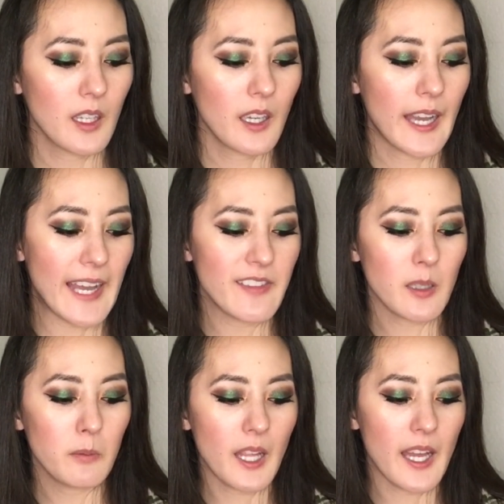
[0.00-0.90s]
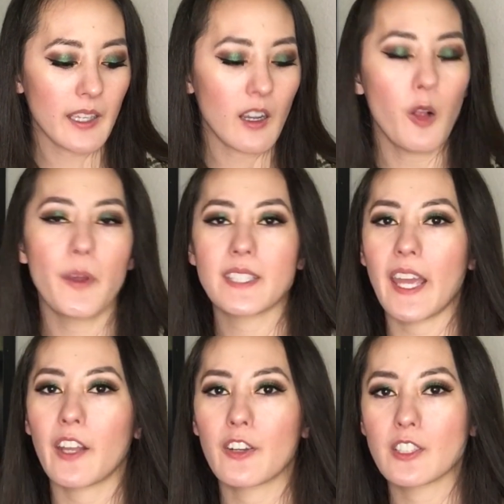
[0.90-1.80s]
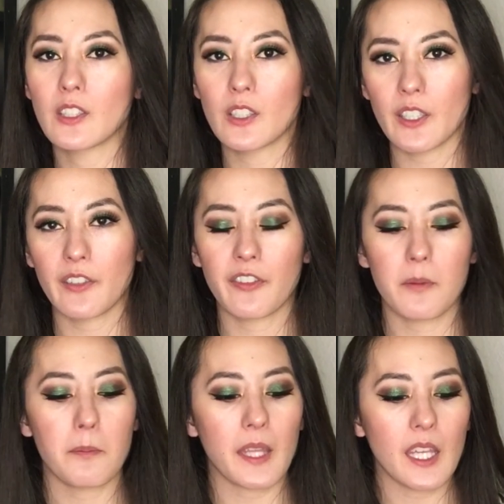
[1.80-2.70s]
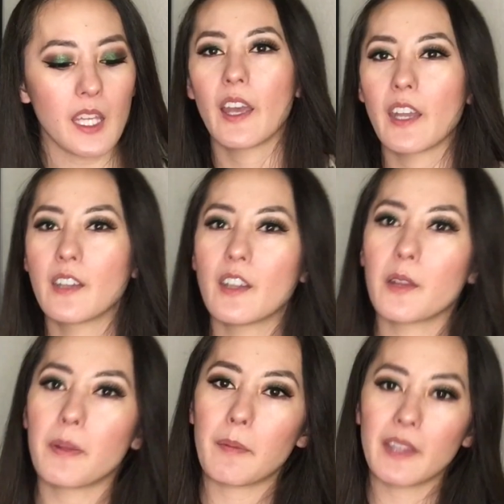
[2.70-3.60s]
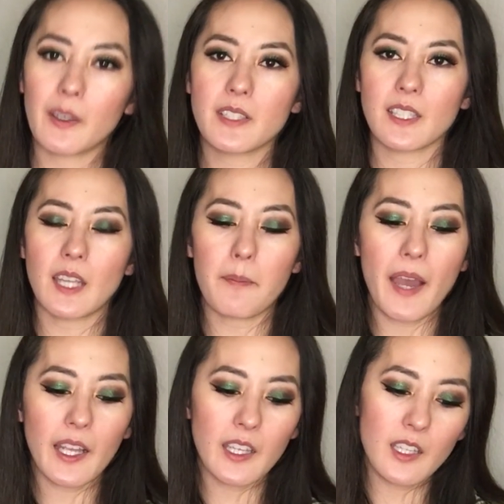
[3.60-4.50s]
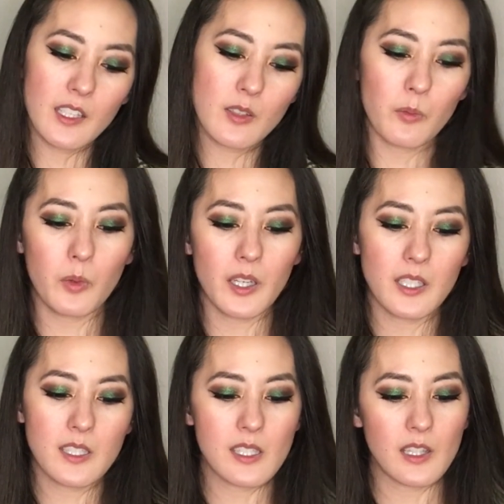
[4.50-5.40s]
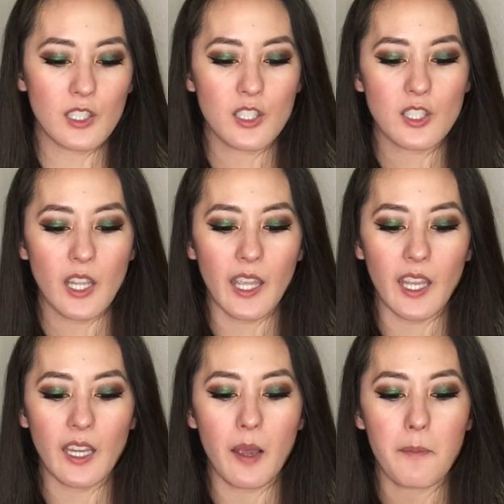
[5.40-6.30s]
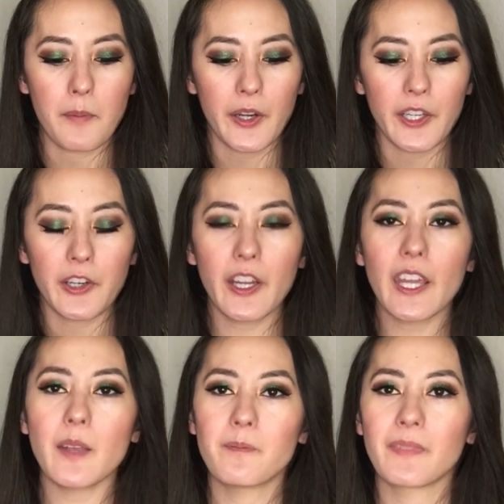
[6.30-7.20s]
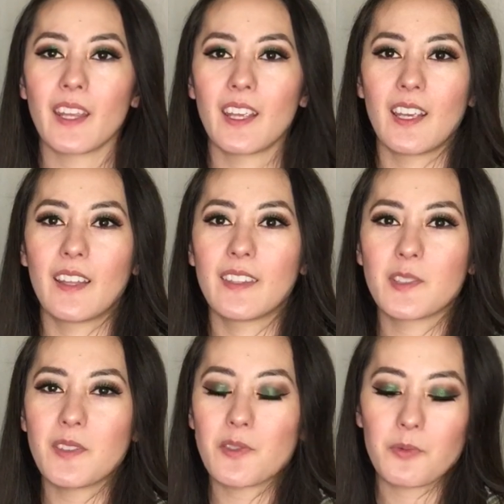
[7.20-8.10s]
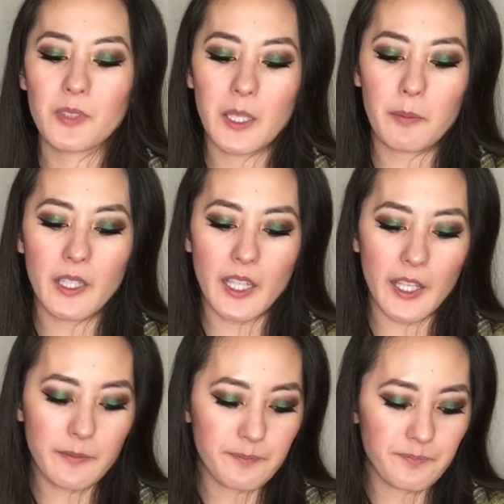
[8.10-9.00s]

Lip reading: having a black always anchors a look for me. And another pigment that was in that package was the shade Mercury. This one's really pretty.